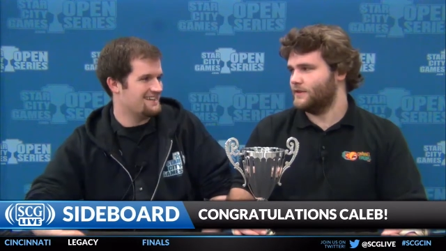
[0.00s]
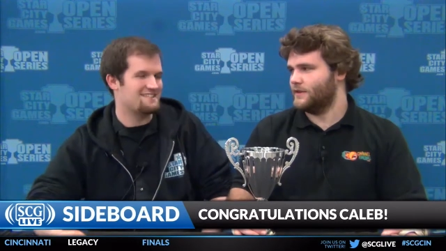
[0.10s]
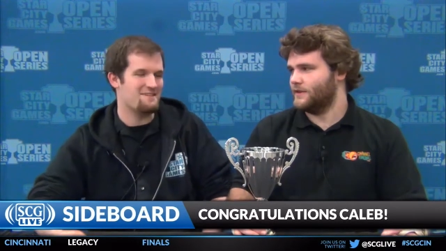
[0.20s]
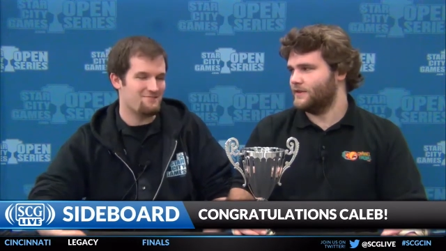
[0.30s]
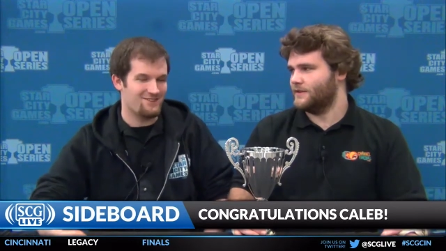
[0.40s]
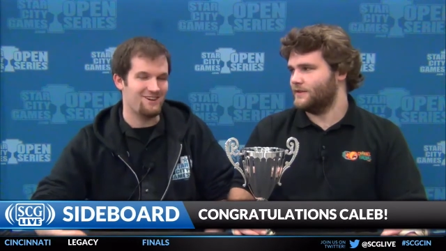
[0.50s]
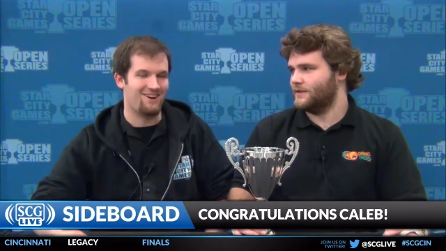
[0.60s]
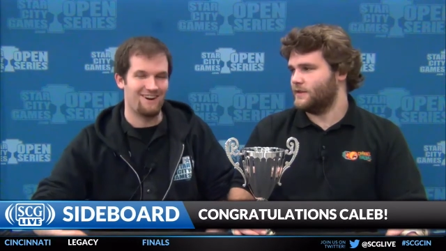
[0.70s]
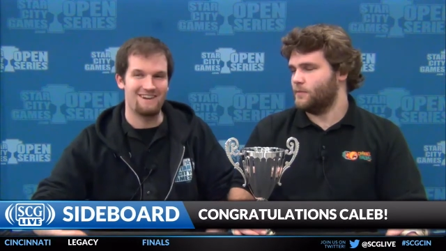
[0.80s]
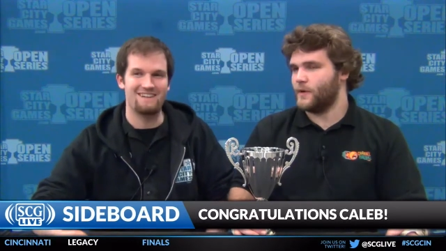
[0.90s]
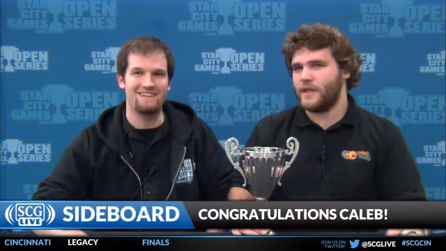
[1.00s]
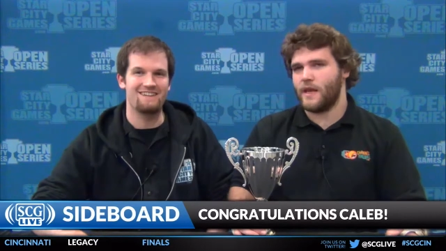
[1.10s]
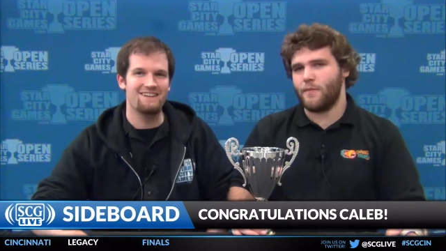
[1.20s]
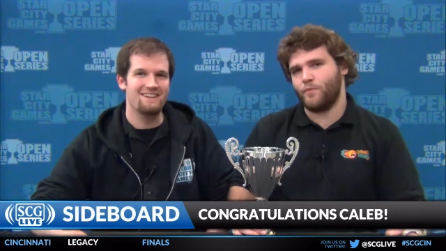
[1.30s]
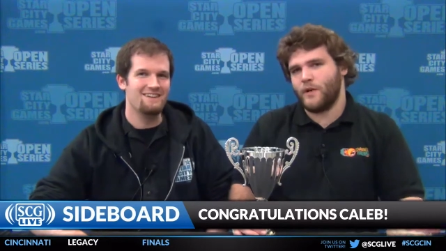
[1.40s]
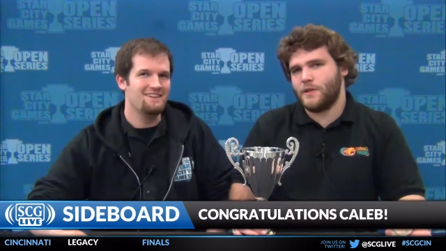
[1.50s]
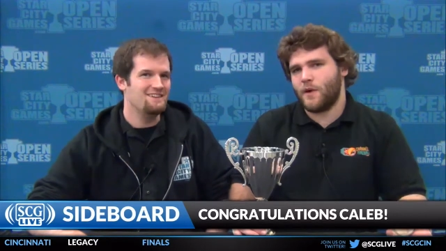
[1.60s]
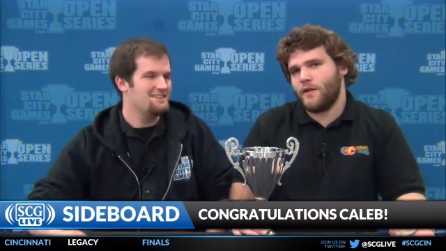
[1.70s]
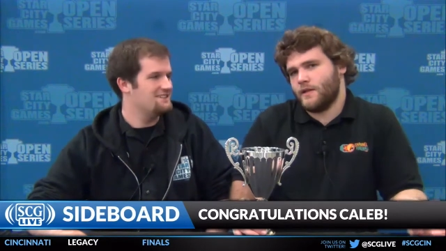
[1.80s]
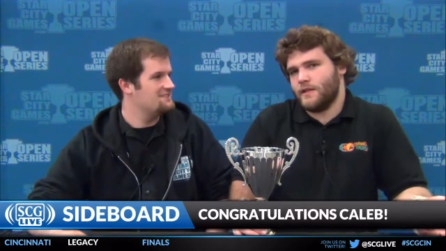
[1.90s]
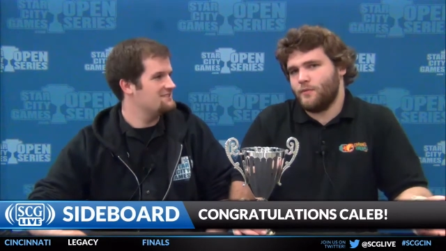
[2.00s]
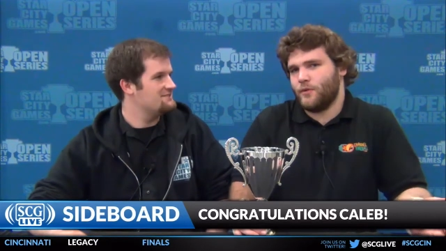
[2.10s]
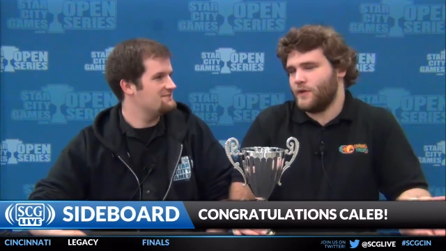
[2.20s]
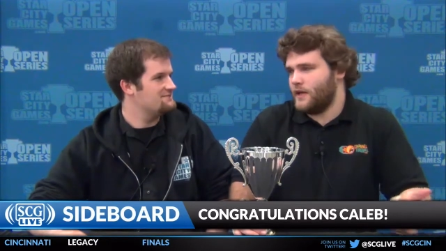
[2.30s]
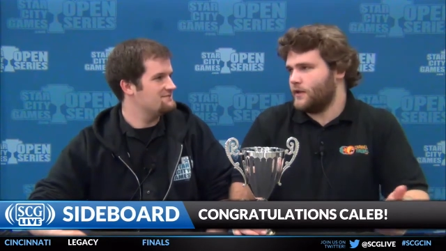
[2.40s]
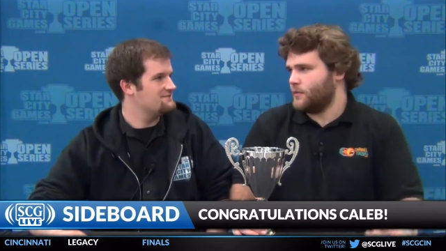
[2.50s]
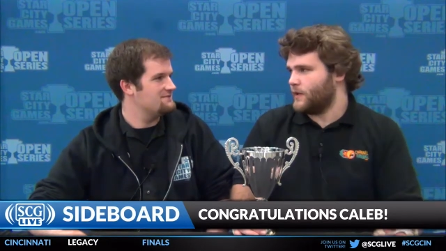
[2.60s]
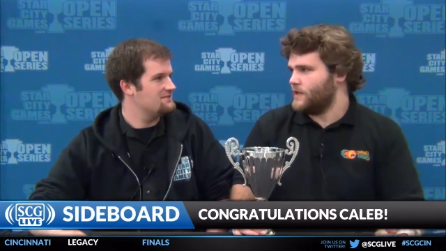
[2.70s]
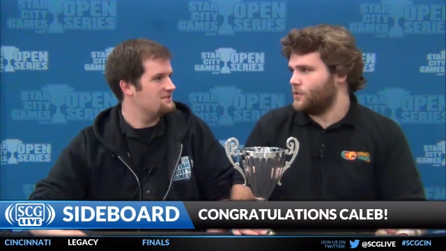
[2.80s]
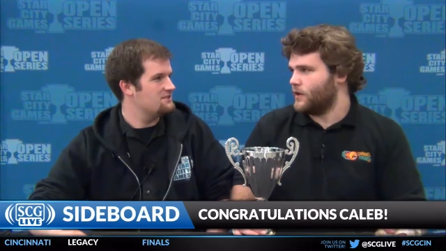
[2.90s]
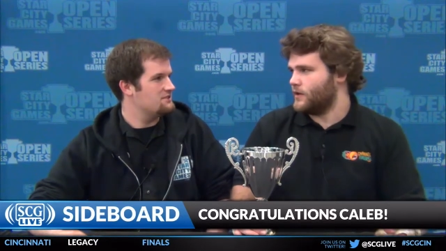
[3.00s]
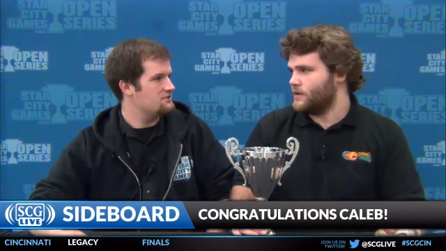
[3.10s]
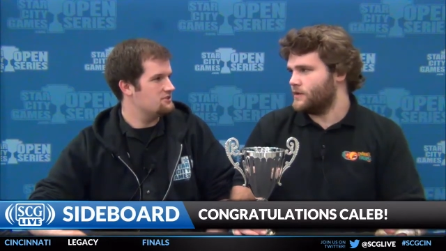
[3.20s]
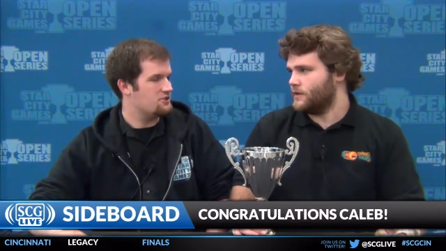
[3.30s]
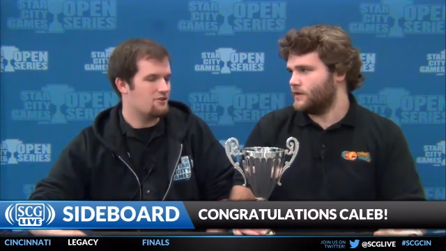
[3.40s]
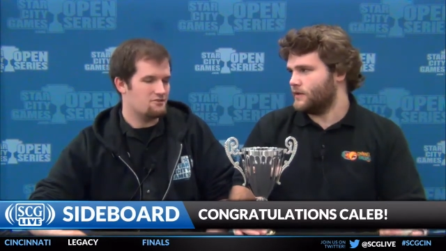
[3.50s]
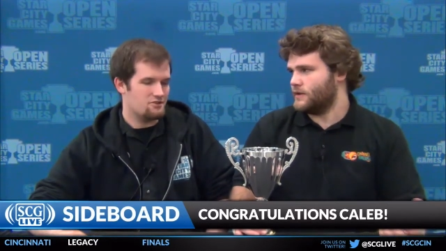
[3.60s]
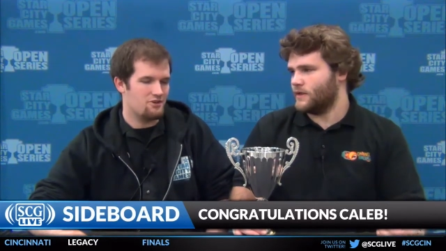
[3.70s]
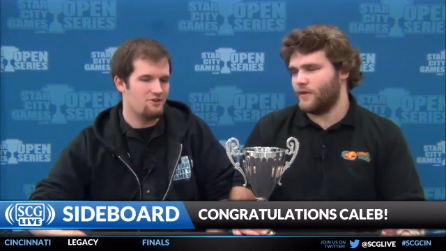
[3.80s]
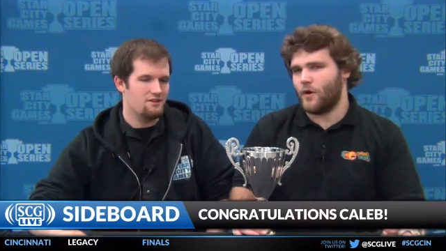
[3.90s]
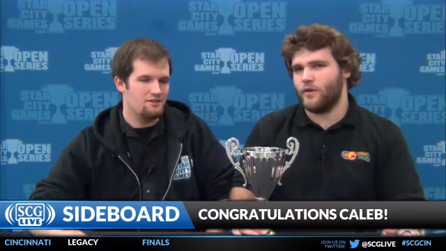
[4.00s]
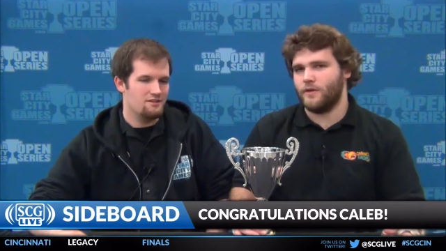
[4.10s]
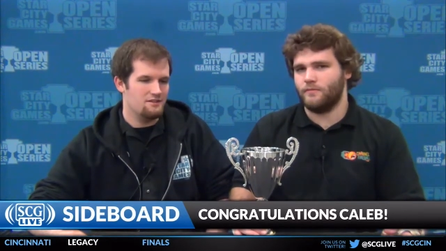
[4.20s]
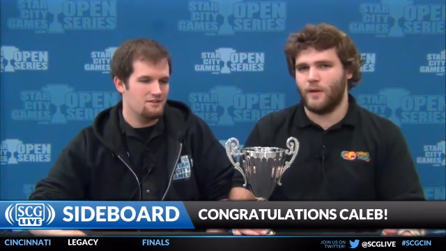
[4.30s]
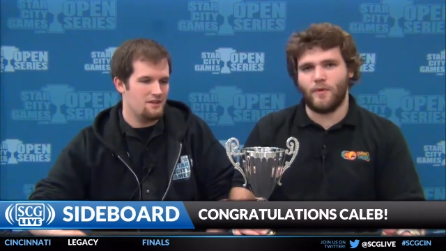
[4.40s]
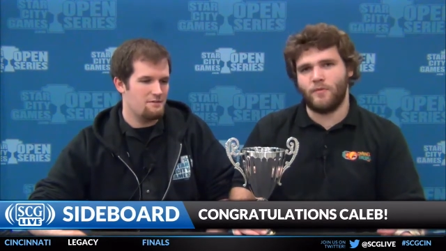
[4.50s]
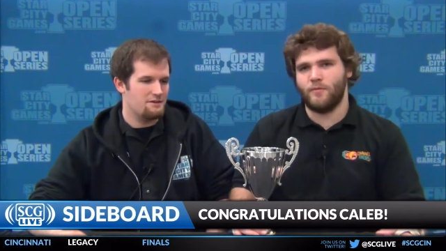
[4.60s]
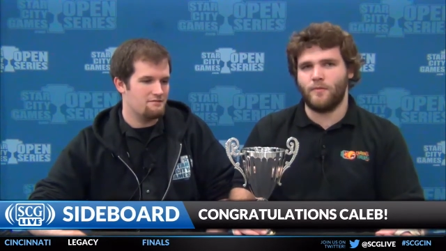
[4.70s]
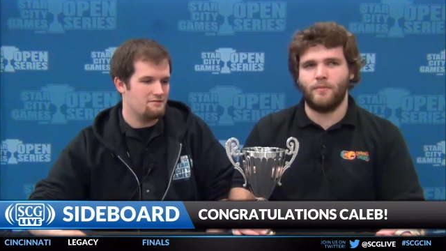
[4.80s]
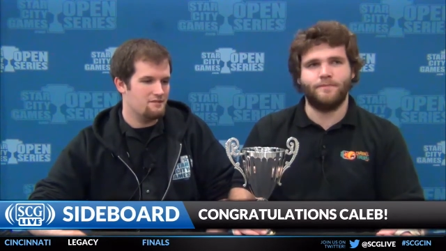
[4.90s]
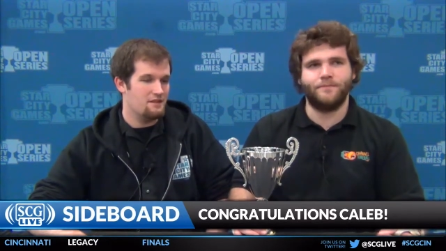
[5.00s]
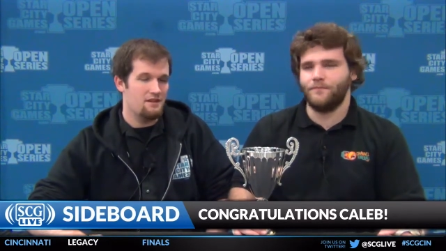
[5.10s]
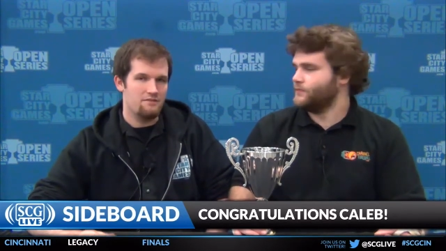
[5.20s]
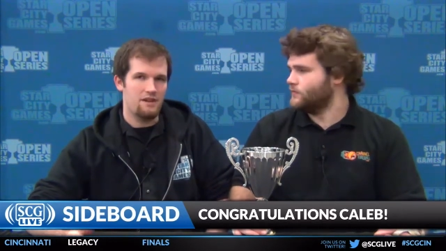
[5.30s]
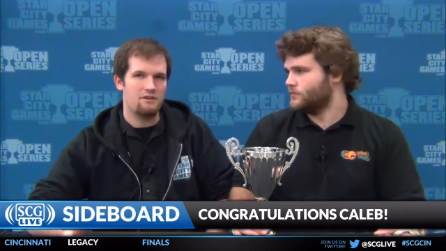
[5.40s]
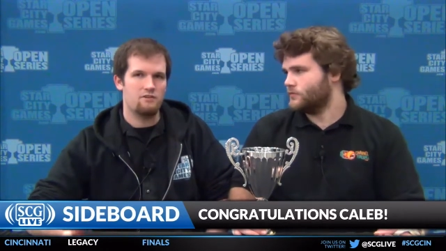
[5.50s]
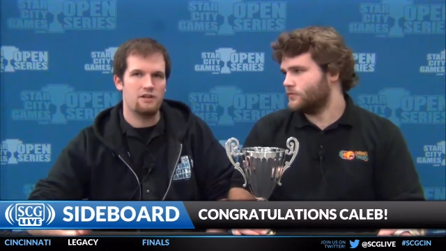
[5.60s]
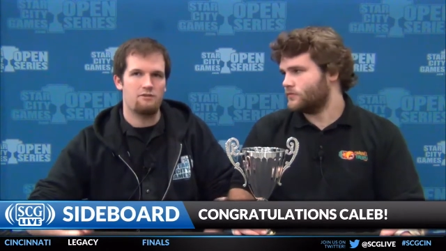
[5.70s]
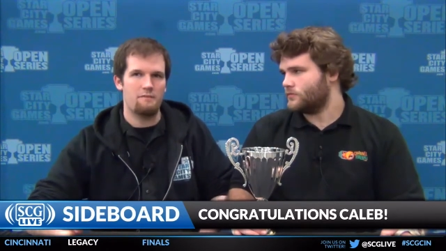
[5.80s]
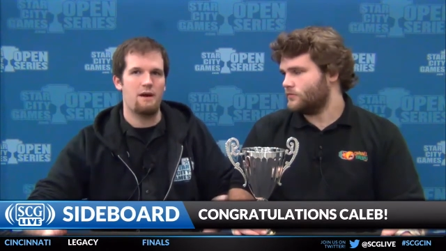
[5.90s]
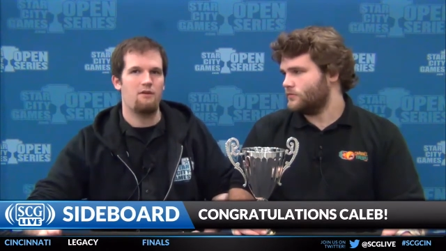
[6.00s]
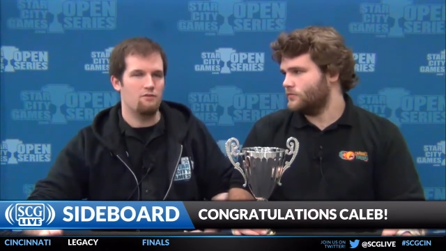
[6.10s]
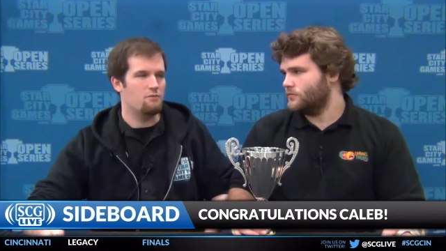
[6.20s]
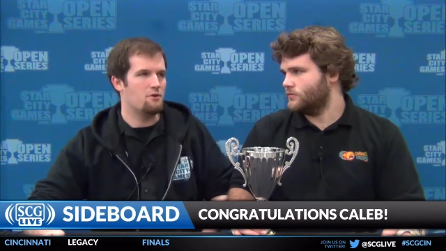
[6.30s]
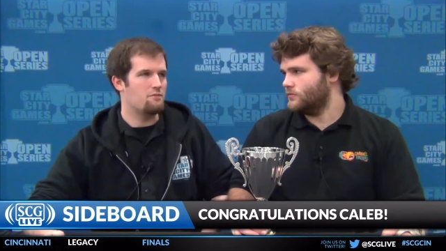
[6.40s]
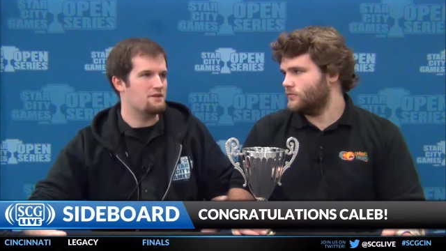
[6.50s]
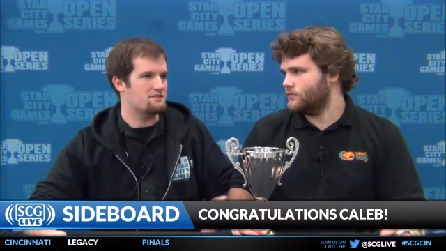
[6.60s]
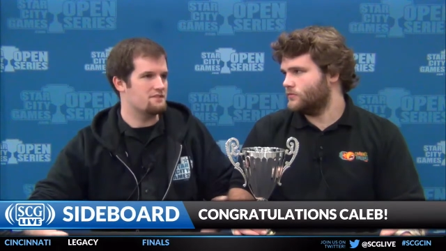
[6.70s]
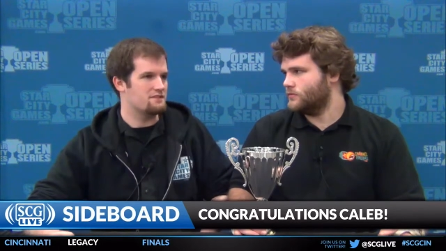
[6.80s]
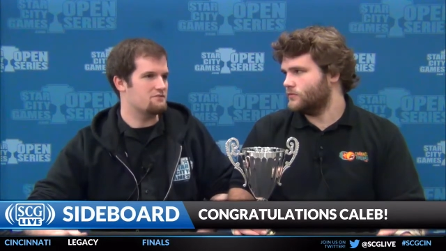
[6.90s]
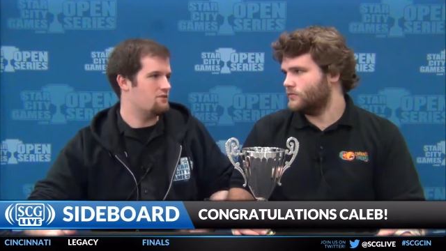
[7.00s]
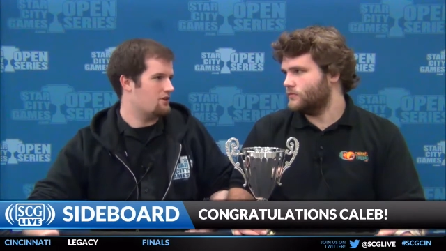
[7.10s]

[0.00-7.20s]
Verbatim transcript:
Speaker 1: except for Karn But they,
Speaker 2: but it's probably because they both eat other planeswalkers. Sure, they sure. Devour them. I'm not one of them.
Speaker 1: They they create powerful board presences. It's